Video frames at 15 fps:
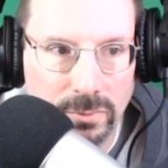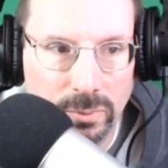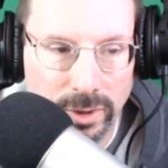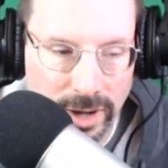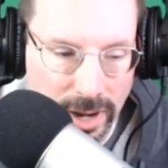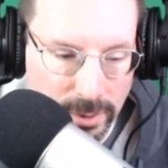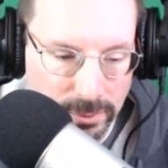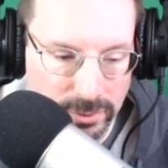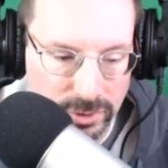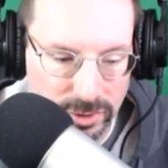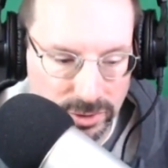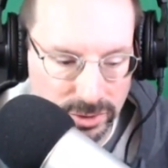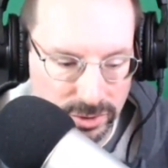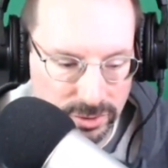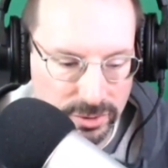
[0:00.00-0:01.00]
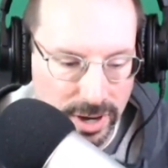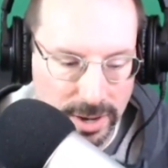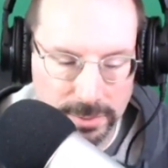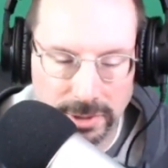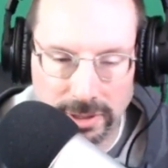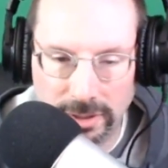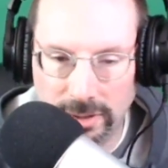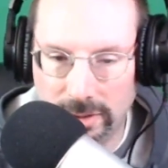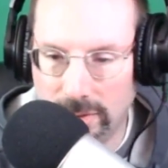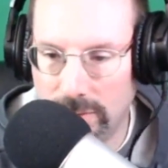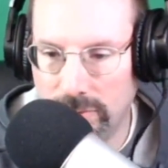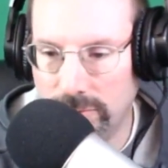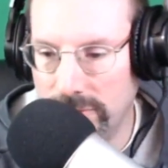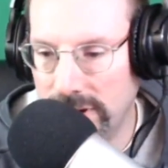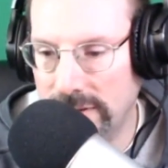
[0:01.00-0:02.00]
what I was just describing, it
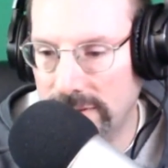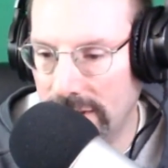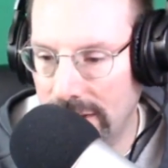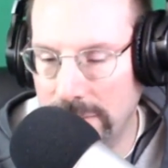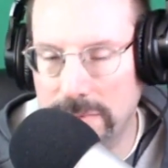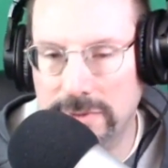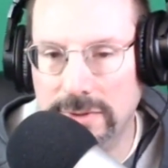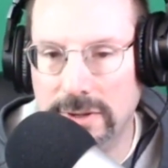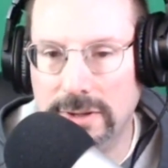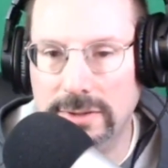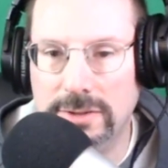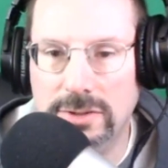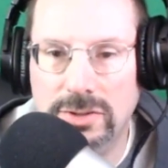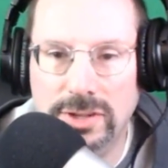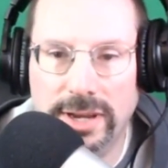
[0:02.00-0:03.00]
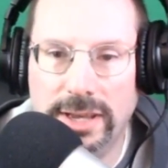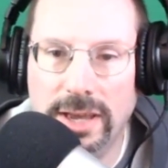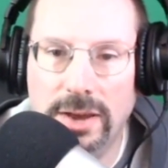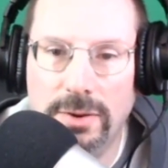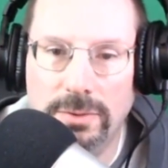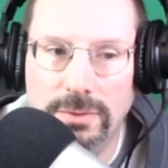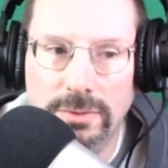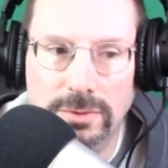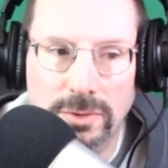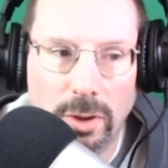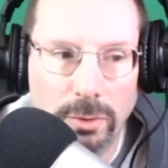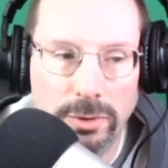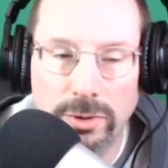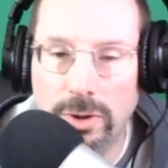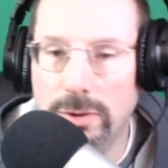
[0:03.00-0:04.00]
goes right to Amazon to check out. No
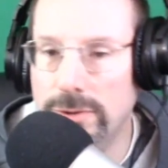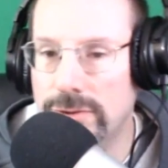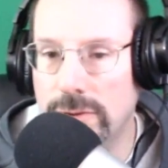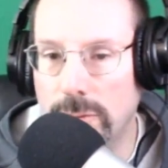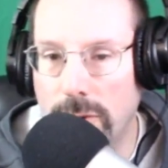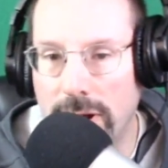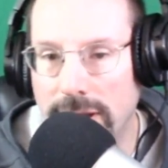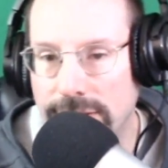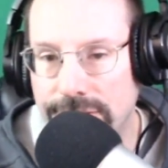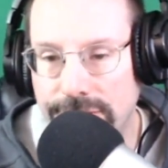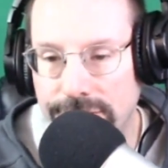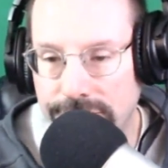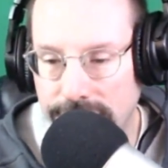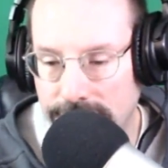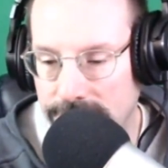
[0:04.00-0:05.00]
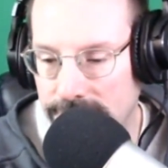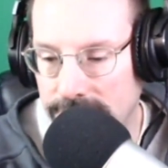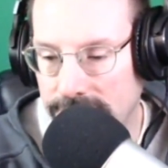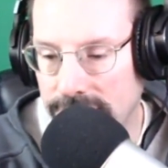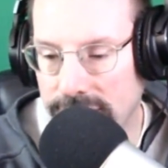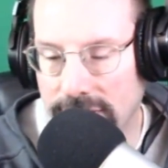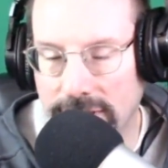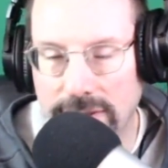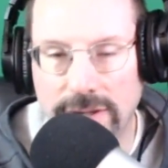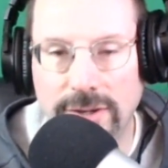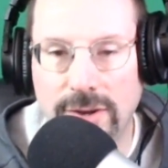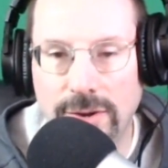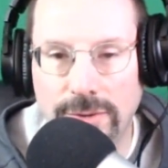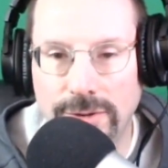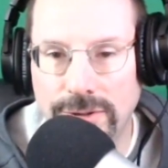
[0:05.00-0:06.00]
one knows the wiser. They just think they're
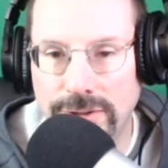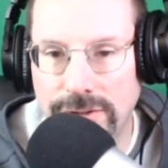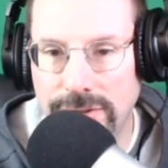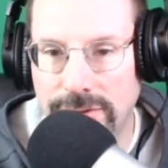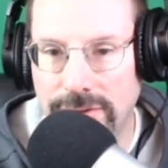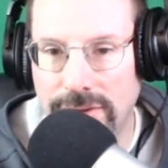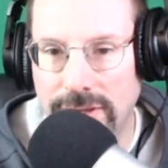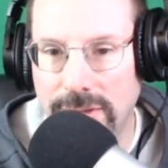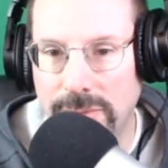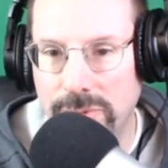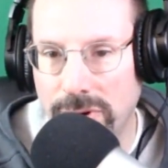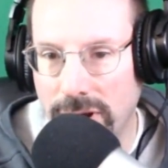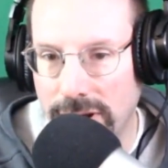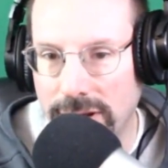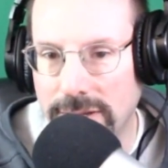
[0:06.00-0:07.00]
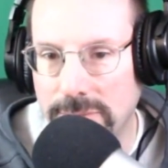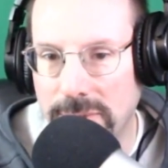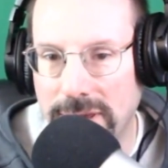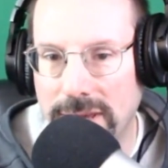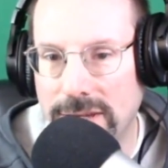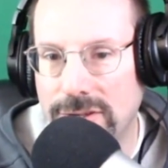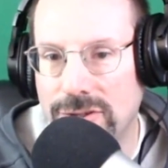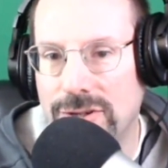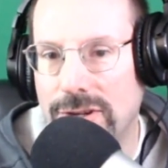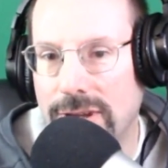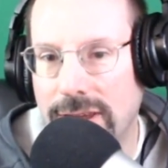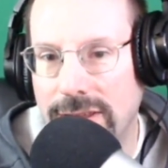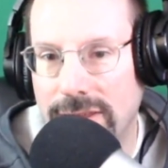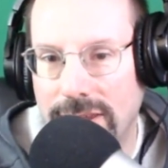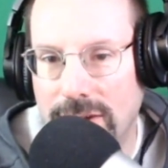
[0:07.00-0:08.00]
going to the product page,
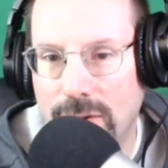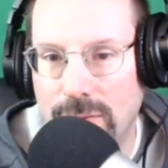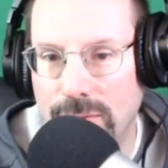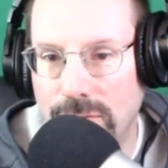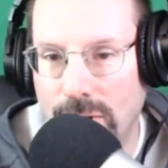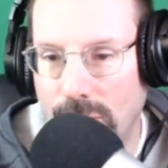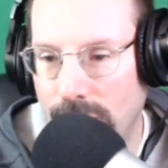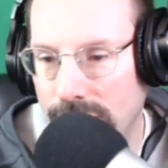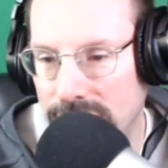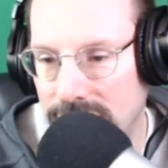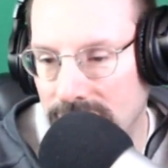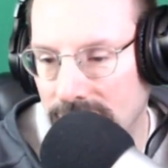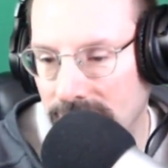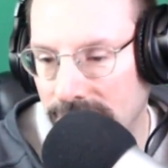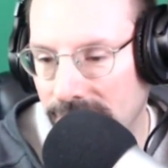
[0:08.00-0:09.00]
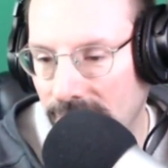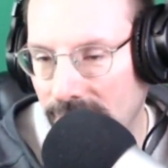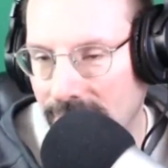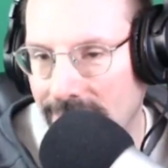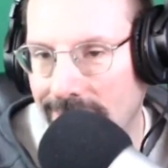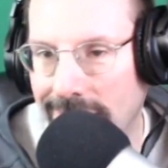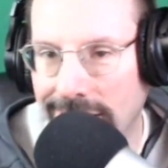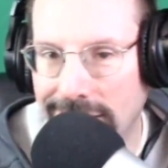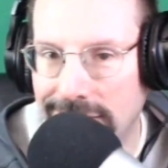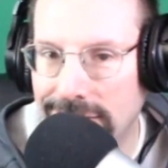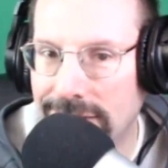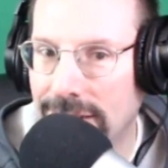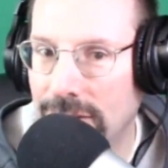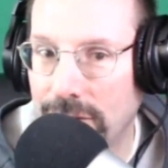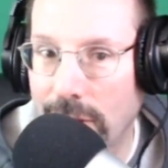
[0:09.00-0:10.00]
and they don't know it's an affiliate unless
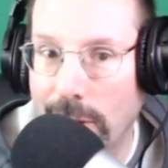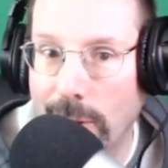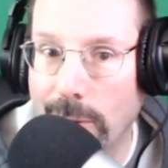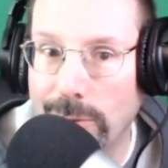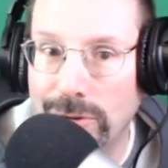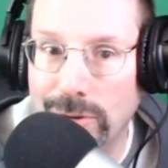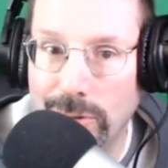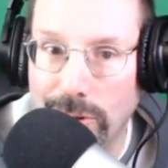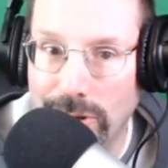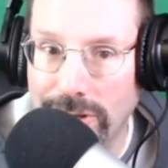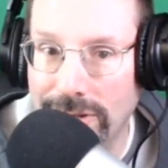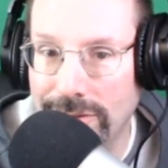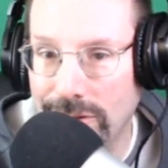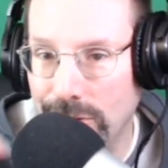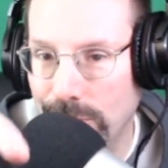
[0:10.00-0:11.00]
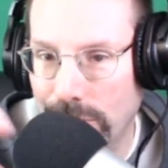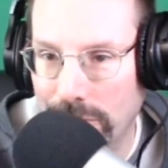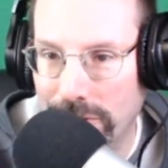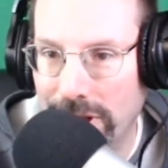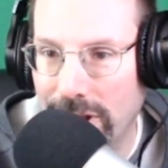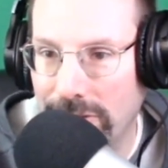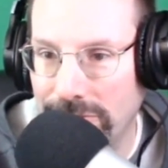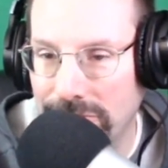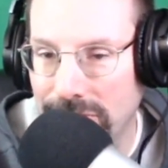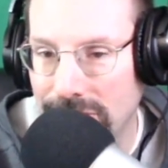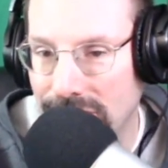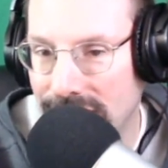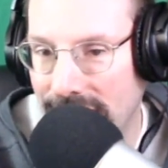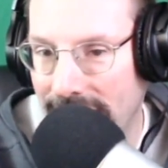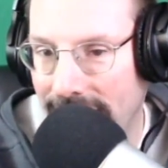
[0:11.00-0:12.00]
they know to look in the URL for the
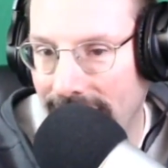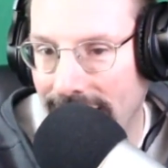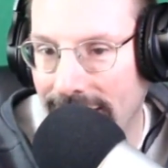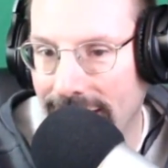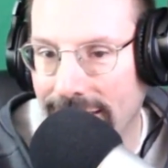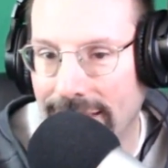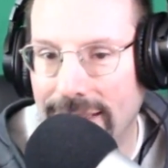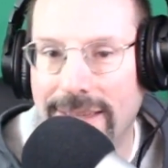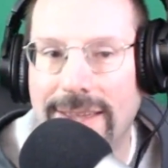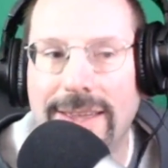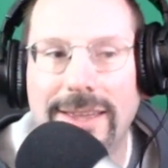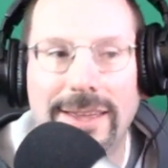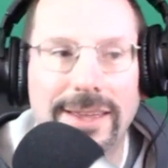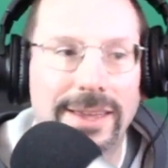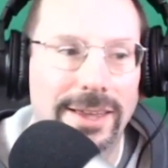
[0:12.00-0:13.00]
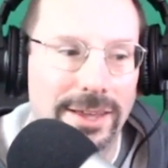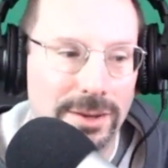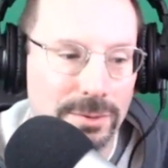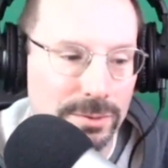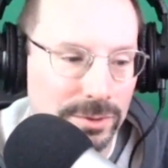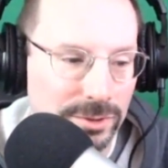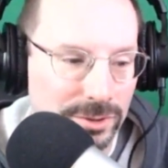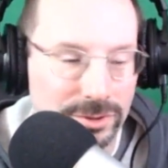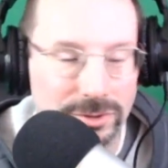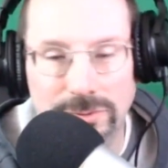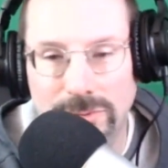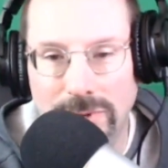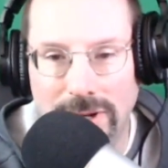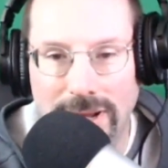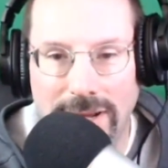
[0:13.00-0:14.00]
tag, which is
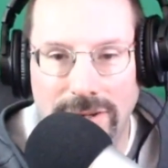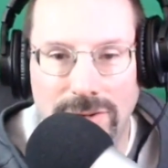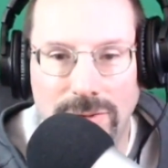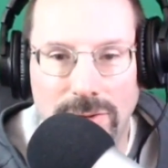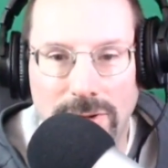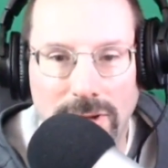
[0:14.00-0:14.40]
what I do